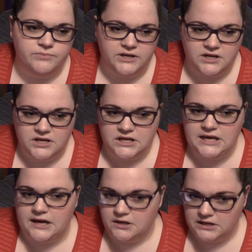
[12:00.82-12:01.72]
But
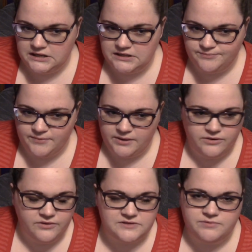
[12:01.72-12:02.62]
yeah, I
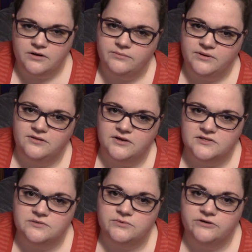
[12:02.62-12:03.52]
know that's probably a thing
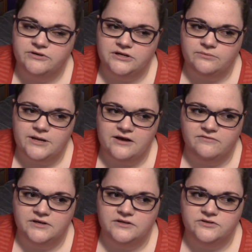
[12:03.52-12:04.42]
somewhere where we can only have
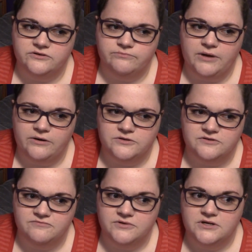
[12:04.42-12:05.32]
like certain amounts
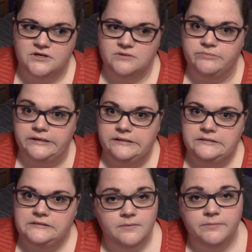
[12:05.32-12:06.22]
of
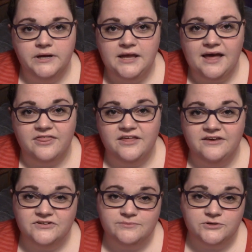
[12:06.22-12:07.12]
breaks. But yeah, thank
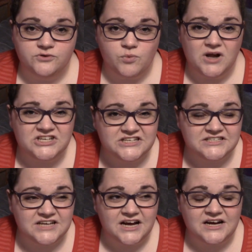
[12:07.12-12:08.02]
you so much for
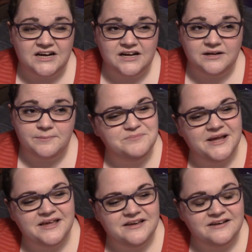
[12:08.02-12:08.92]
watching, and
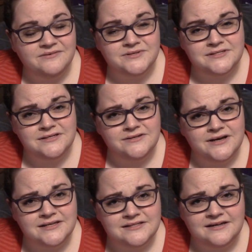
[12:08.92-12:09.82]
I will see you
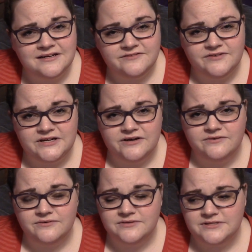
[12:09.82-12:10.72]
guys in the next
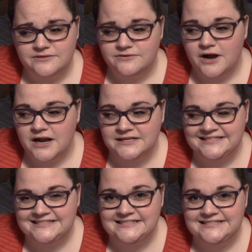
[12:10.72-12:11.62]
video. So
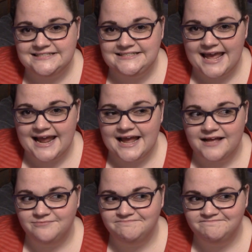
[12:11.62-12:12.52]
yeah,
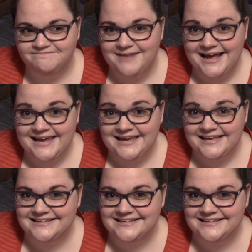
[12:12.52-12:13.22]
bye.